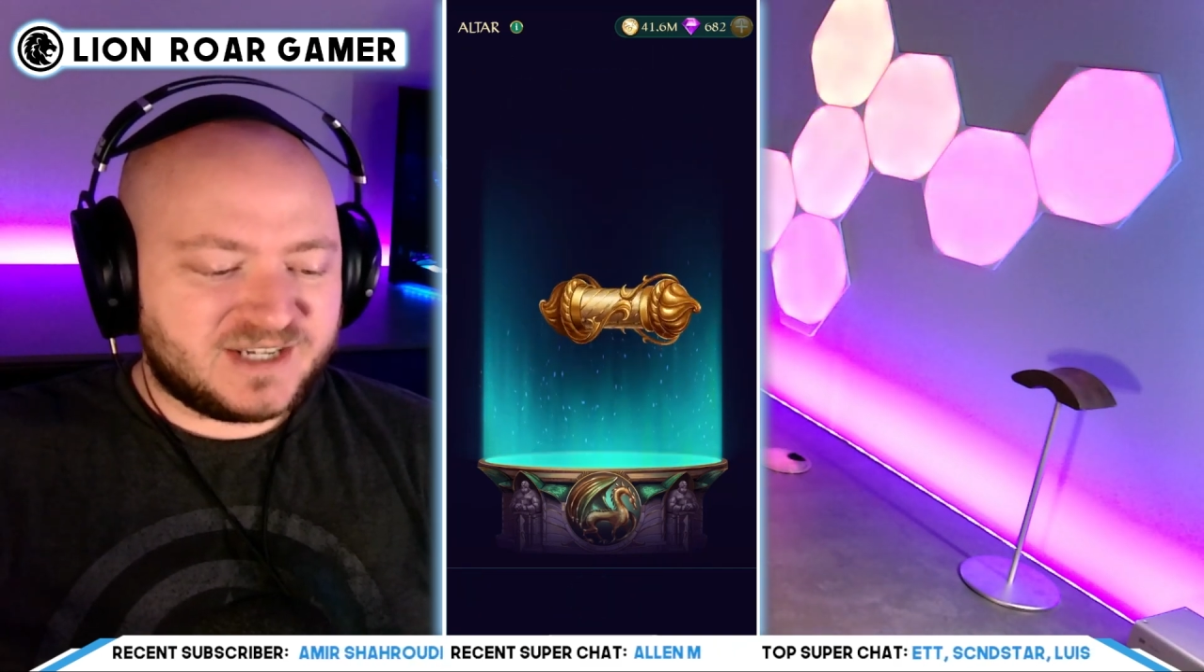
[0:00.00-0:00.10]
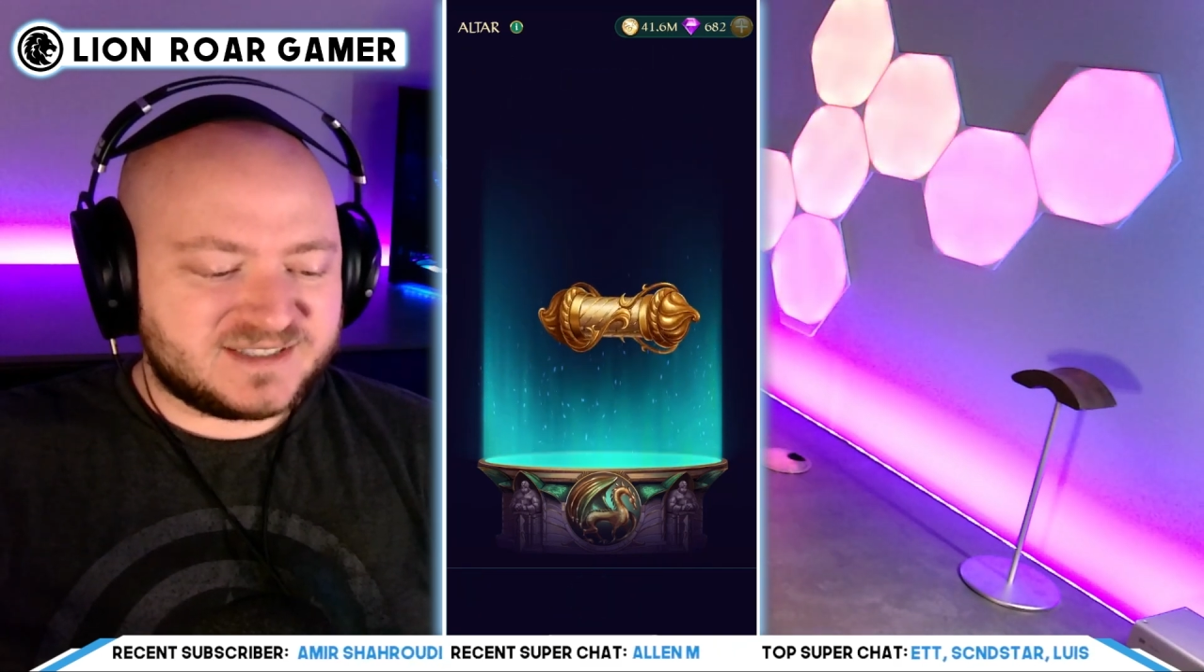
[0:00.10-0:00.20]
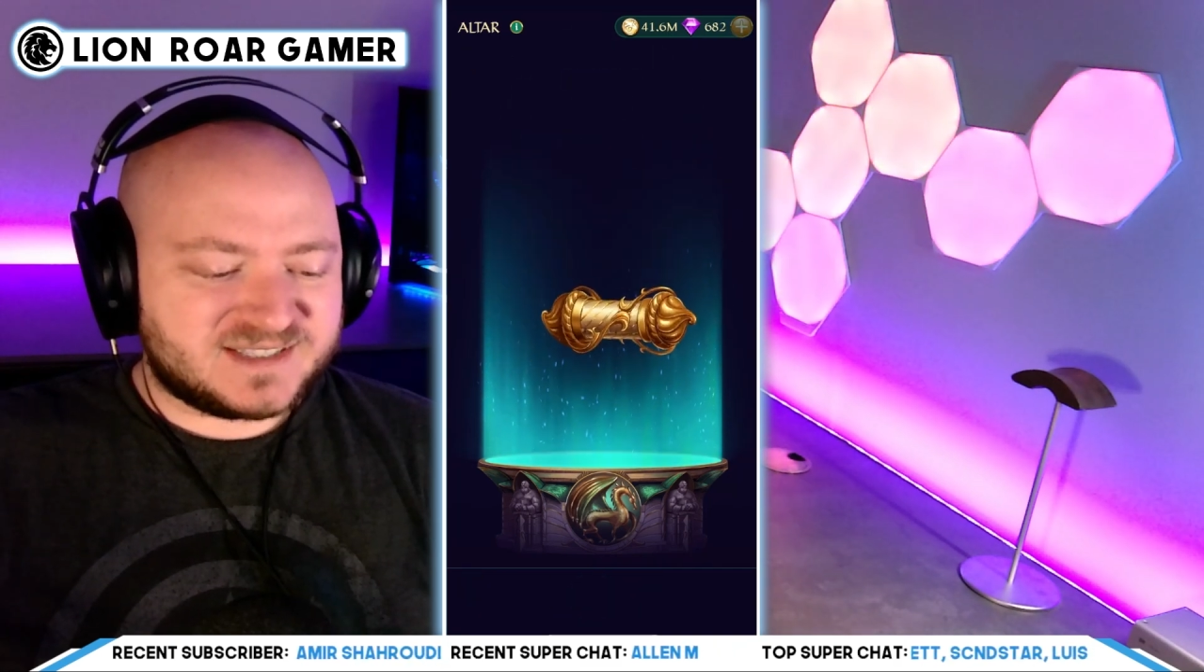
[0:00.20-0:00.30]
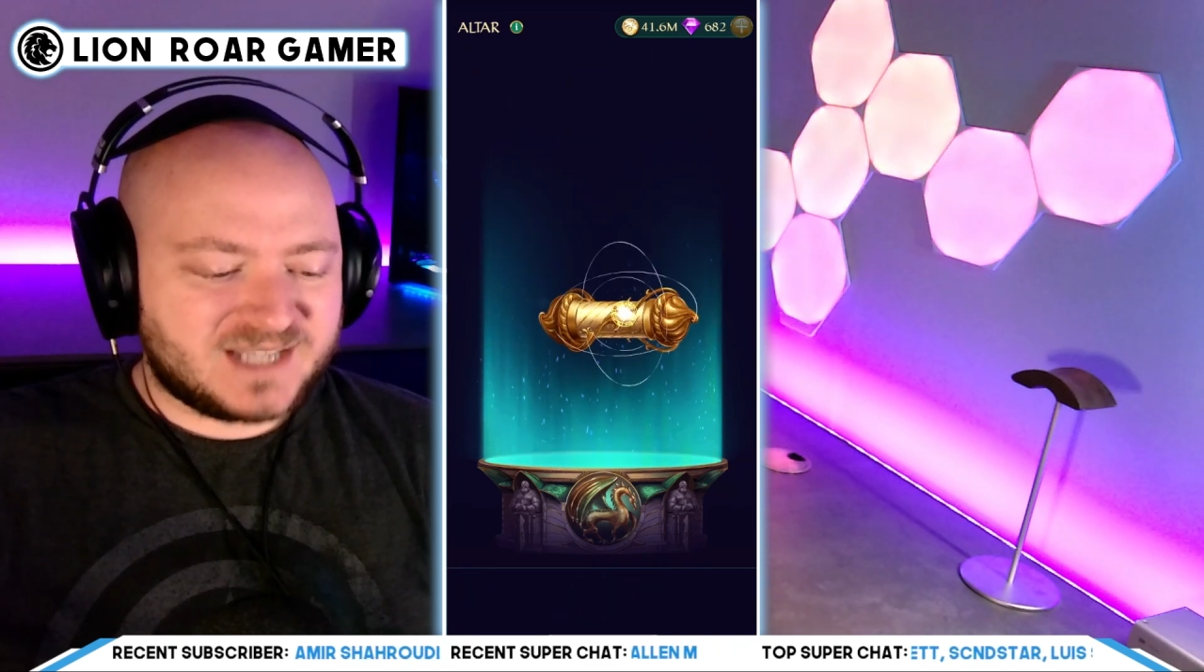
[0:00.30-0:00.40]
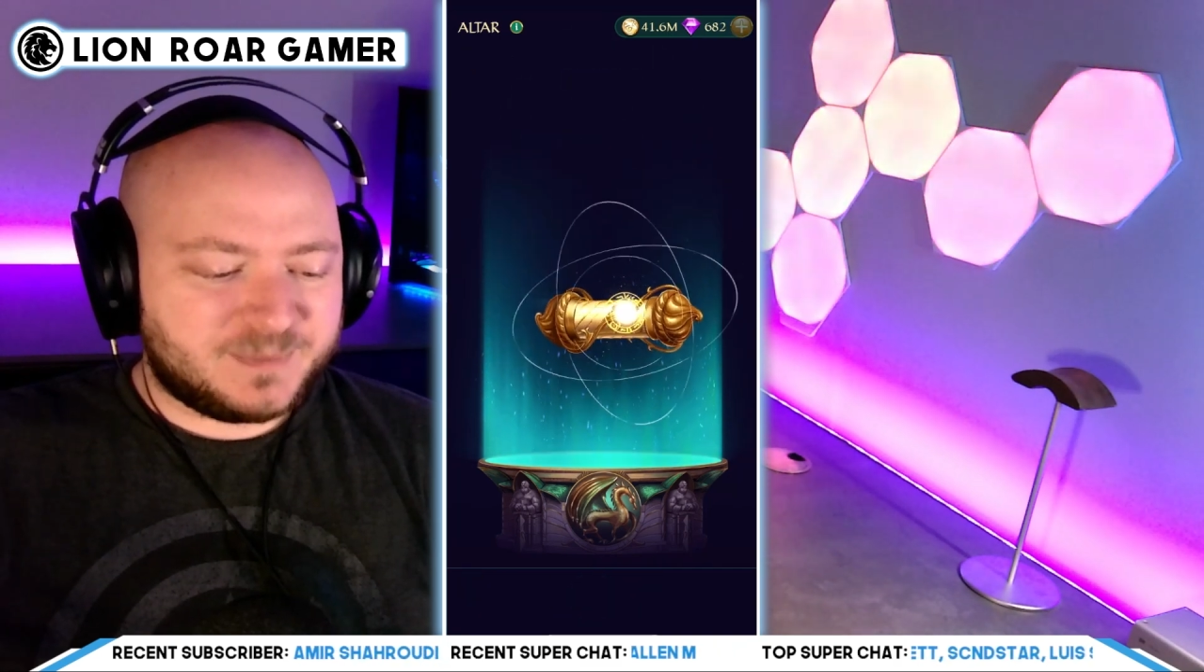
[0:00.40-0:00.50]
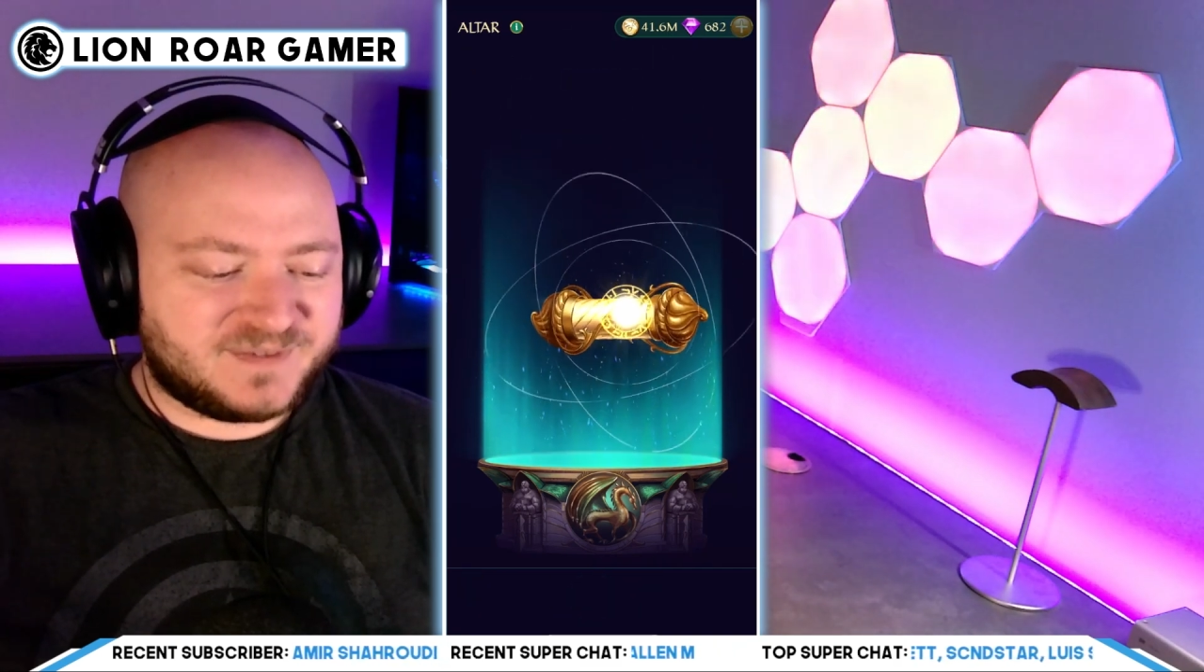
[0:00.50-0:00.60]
down and stop